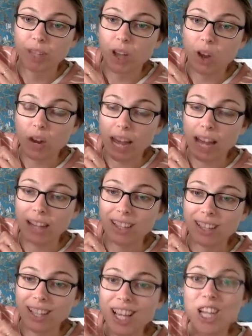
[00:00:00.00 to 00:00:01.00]
Okay?
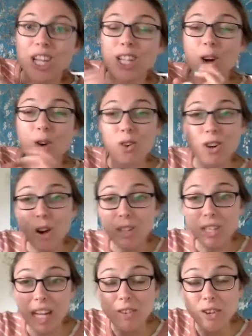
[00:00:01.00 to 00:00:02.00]
So go
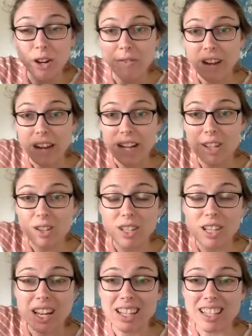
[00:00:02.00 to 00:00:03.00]
see if you can find those
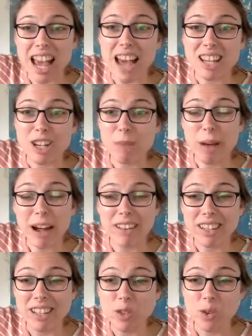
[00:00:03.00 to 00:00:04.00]
things. Ask your
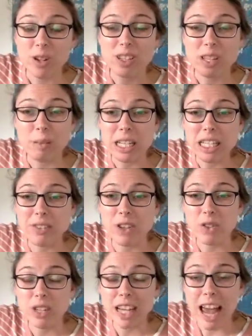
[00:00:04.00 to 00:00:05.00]
parents or your siblings if
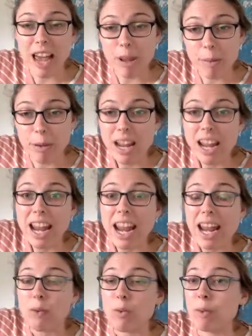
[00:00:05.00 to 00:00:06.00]
you need help.
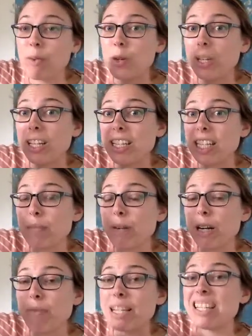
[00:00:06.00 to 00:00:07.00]
And we're going to be doing these
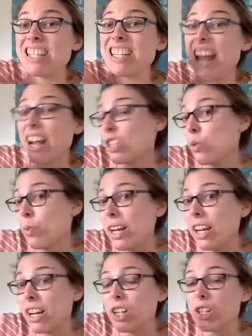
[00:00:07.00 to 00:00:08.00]
experiments next
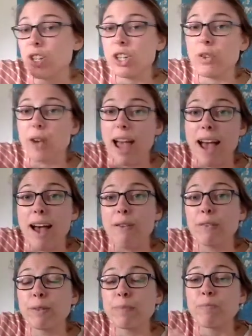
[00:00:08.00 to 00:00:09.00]
week, so you
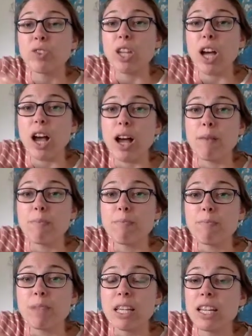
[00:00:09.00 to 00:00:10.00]
have
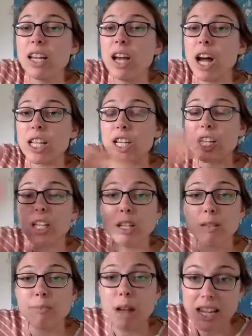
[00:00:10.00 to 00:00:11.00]

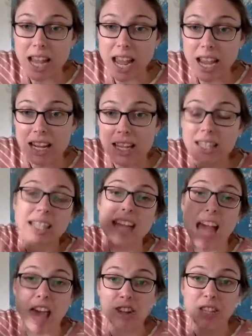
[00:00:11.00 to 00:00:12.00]
until Monday to
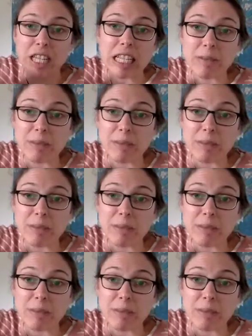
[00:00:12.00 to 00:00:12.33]
gather these